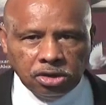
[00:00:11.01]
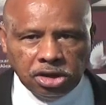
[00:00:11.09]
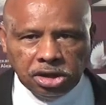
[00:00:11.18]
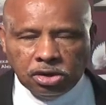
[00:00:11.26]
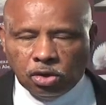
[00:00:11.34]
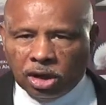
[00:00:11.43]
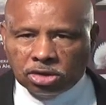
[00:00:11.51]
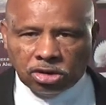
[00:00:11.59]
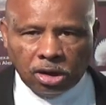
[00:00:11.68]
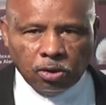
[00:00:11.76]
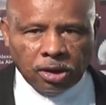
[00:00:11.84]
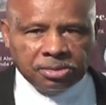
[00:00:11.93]
need to go out
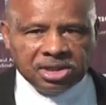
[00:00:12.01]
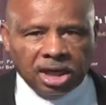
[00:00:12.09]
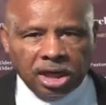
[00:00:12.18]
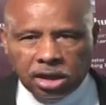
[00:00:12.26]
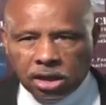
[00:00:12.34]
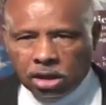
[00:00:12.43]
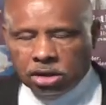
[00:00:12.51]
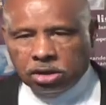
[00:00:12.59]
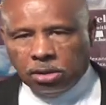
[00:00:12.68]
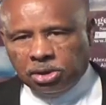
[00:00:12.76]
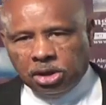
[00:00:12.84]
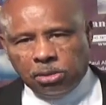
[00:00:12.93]
to our website,
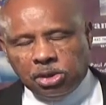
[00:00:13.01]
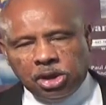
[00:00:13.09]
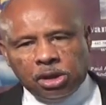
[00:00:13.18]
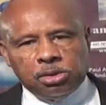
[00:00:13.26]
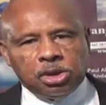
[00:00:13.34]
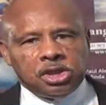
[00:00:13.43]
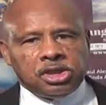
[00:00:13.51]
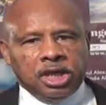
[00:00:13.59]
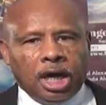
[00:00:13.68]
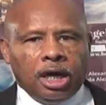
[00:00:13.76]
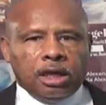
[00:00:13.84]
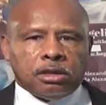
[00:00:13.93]

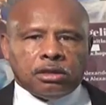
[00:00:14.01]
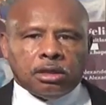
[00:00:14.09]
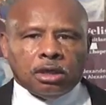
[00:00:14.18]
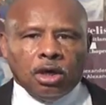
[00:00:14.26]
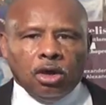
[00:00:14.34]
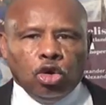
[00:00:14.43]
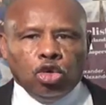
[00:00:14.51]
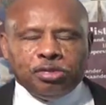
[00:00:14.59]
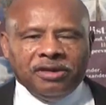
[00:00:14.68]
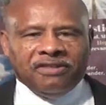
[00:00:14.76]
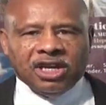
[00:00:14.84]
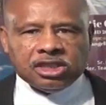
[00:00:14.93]

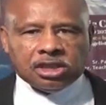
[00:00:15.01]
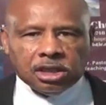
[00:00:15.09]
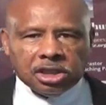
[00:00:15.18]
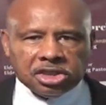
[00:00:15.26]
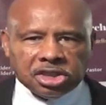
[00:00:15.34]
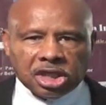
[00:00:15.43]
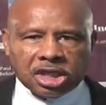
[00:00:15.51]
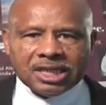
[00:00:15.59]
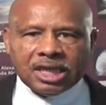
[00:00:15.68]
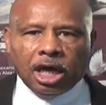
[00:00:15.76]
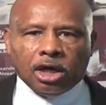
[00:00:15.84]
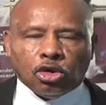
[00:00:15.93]

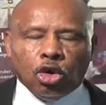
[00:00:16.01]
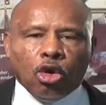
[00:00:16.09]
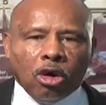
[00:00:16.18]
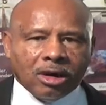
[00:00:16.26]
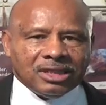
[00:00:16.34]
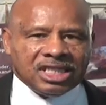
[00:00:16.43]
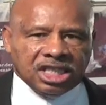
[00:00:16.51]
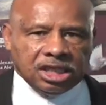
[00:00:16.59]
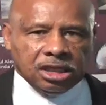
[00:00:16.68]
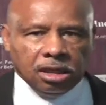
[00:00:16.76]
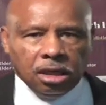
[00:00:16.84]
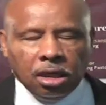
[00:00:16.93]

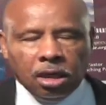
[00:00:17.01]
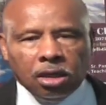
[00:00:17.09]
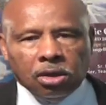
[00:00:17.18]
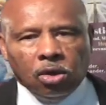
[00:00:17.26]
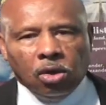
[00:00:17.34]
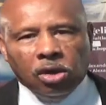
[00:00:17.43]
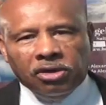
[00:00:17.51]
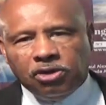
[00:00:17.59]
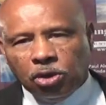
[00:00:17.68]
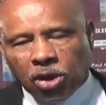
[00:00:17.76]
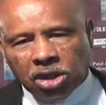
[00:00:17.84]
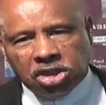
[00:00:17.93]
www.hopeevangelistic.org. Or
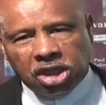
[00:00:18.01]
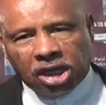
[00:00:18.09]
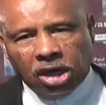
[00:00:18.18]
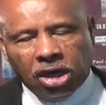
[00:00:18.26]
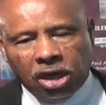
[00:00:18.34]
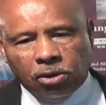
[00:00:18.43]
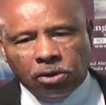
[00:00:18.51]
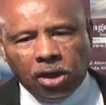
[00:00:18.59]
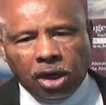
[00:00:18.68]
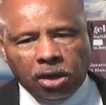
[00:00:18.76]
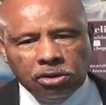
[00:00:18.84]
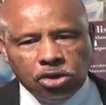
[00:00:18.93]
if you want to check out our
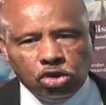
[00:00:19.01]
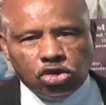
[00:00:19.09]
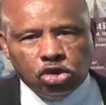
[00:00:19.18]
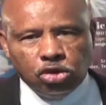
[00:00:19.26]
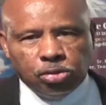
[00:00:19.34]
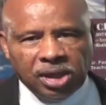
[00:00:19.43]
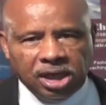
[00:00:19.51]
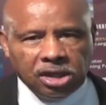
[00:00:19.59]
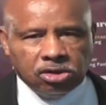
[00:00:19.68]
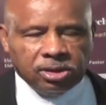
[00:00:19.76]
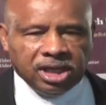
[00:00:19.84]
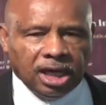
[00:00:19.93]
YouTube
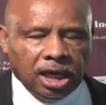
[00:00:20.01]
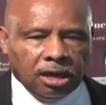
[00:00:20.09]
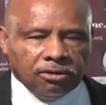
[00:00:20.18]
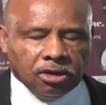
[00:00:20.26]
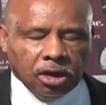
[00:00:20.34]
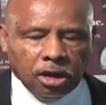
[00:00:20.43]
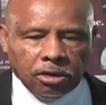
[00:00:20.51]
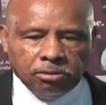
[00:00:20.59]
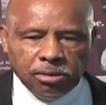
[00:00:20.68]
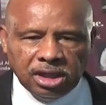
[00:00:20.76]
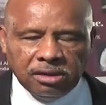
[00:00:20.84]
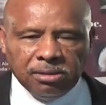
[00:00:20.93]
page, we have
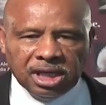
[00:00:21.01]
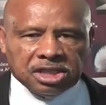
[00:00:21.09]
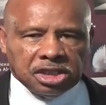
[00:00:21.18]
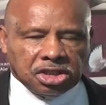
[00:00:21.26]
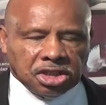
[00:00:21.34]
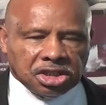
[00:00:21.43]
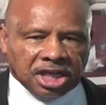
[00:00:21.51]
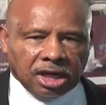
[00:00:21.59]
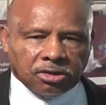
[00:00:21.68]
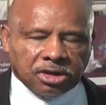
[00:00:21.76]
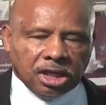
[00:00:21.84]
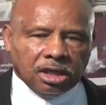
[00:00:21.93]
many messages
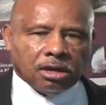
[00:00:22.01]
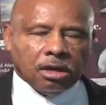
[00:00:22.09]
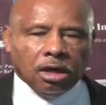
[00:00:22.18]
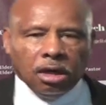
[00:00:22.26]
out there.